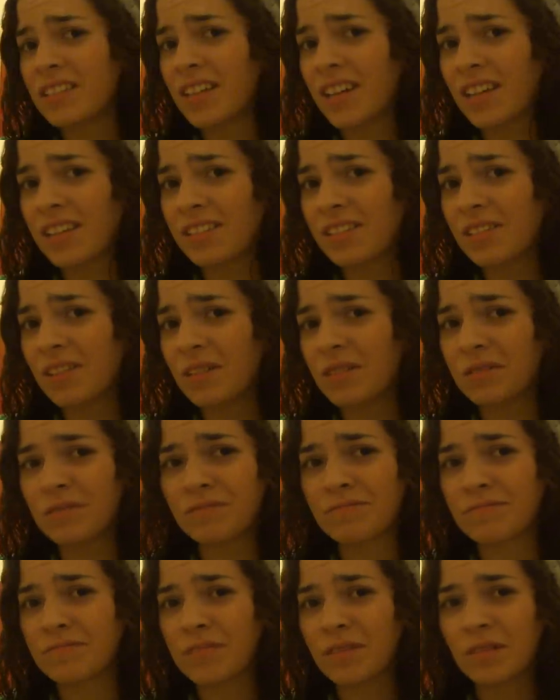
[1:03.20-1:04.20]
Yes? No?
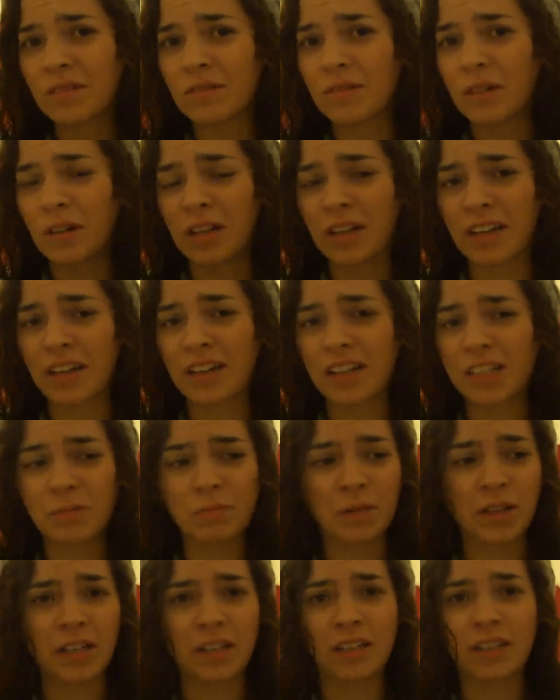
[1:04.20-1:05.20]
Well, I can
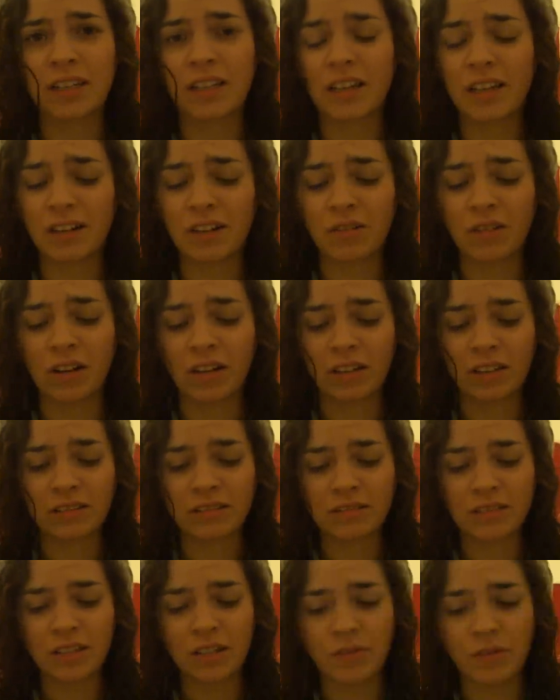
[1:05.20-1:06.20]
explain it later on
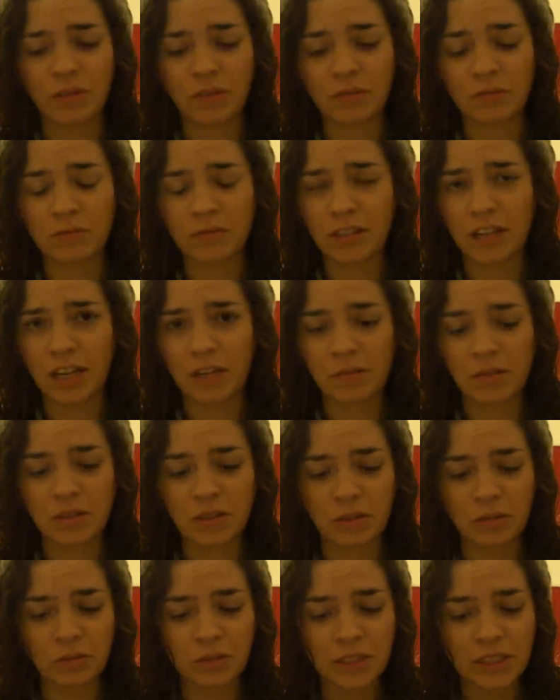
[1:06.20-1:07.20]
if you like me
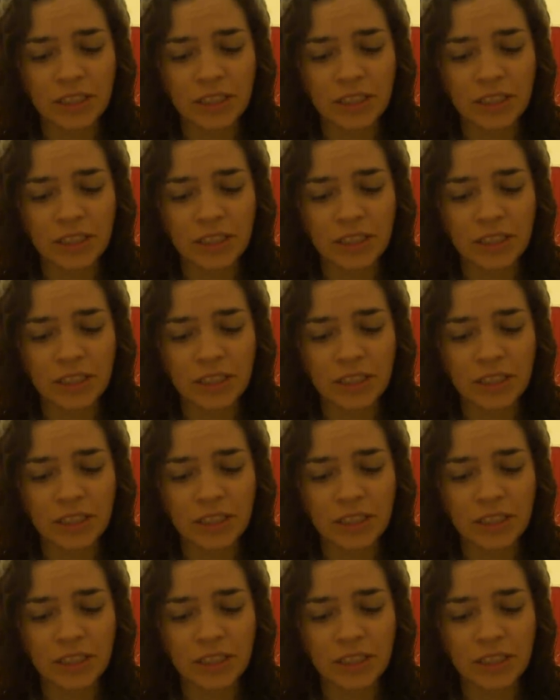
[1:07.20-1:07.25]
to.